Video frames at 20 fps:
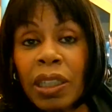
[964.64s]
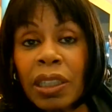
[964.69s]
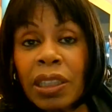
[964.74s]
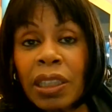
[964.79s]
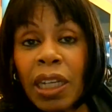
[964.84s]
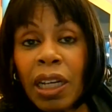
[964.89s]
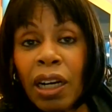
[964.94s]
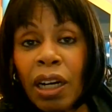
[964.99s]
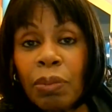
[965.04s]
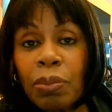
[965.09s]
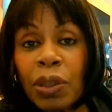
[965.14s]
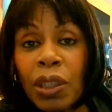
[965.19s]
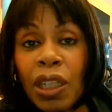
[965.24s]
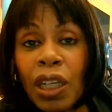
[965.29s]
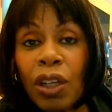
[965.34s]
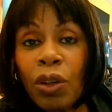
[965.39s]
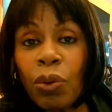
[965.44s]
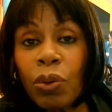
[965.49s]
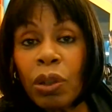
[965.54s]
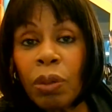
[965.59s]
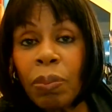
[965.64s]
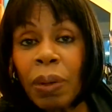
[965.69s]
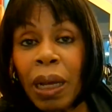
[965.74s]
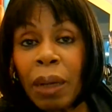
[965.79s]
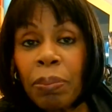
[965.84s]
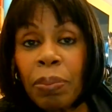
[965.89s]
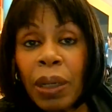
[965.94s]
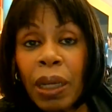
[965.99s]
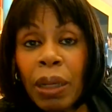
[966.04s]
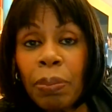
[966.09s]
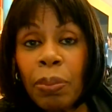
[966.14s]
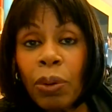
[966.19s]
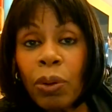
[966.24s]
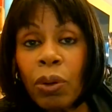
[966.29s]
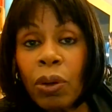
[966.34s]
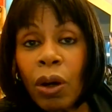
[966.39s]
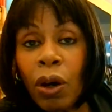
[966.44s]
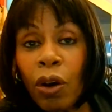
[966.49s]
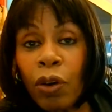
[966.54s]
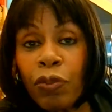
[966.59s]
to set up to kill all the black
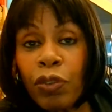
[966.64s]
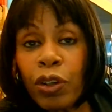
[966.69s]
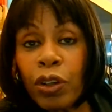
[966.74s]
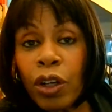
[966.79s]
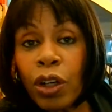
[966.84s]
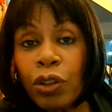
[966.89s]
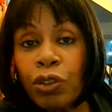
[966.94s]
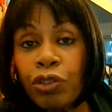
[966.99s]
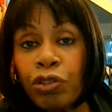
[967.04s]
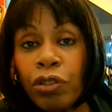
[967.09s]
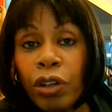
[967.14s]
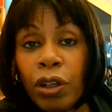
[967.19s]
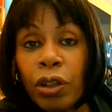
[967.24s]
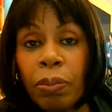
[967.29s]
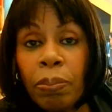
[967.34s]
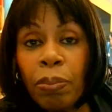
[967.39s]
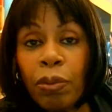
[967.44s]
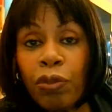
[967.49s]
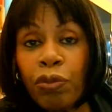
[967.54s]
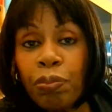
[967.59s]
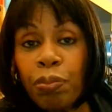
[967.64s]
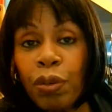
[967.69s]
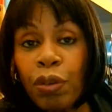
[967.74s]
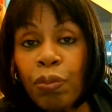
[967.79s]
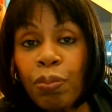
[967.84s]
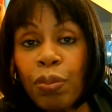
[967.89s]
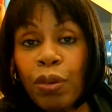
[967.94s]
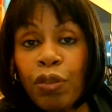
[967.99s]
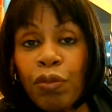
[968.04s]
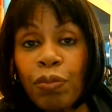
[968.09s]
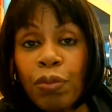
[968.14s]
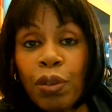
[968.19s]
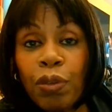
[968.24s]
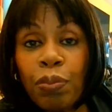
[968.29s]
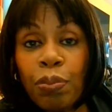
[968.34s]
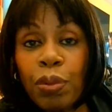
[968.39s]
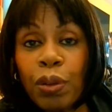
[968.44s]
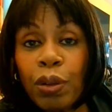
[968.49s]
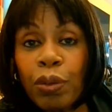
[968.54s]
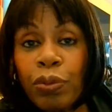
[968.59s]
people. Off you go, drone. Boof, boof, boof, boof,
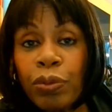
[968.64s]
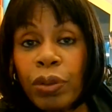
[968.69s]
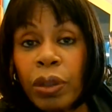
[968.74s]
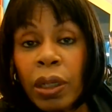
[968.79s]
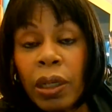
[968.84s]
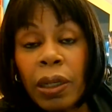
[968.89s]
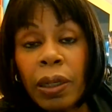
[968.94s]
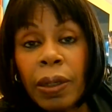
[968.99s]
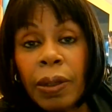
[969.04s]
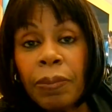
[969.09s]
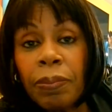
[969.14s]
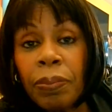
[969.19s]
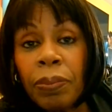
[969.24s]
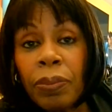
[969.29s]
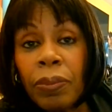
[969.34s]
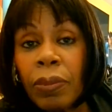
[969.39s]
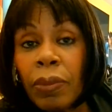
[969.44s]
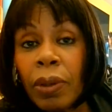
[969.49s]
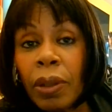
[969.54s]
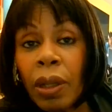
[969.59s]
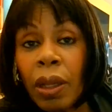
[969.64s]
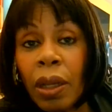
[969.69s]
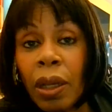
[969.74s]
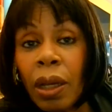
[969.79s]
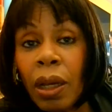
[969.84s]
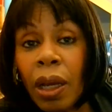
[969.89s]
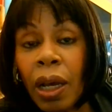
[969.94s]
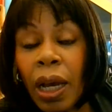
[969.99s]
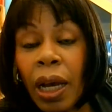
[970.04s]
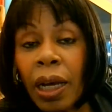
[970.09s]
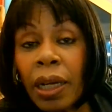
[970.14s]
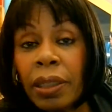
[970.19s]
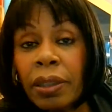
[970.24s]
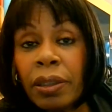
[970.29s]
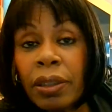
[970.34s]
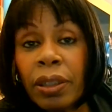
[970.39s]
boof. And,